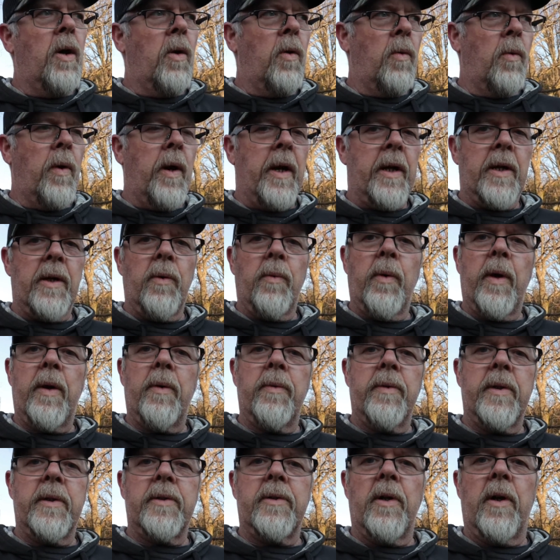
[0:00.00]
Walk away
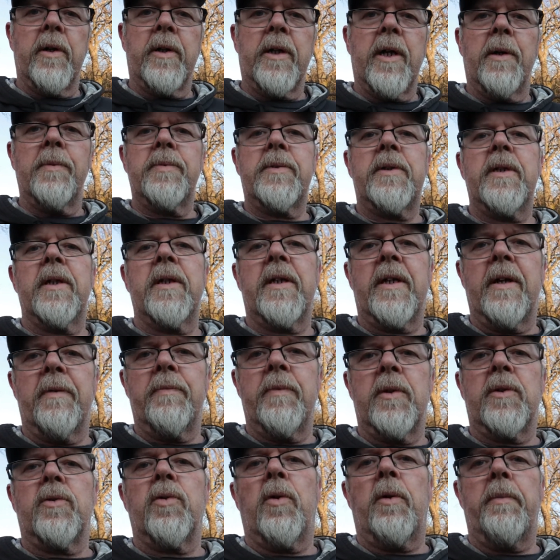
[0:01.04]
when the dog comes to you, give him
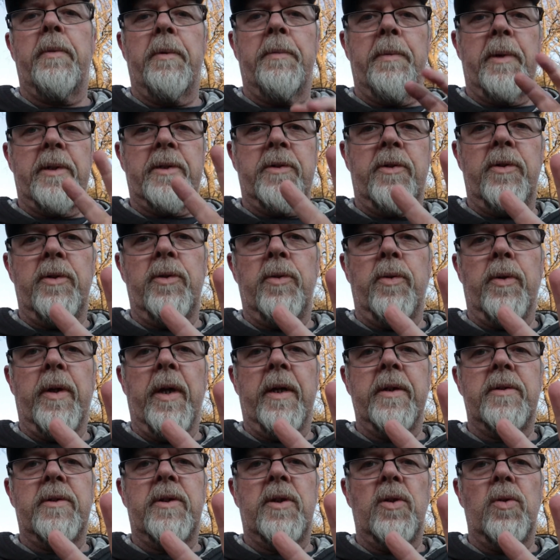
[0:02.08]
the toy, but make sure you
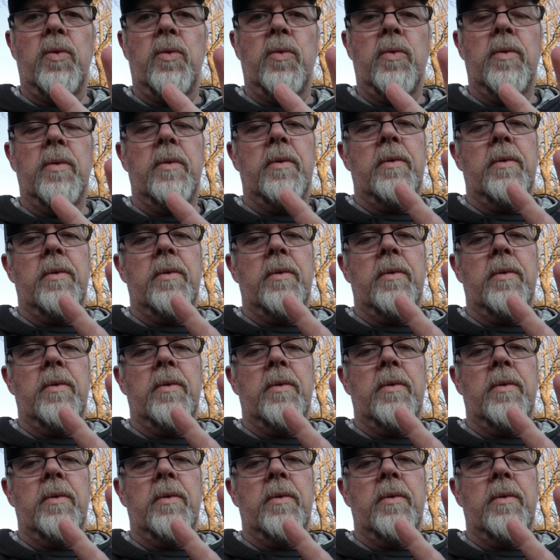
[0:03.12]
got two.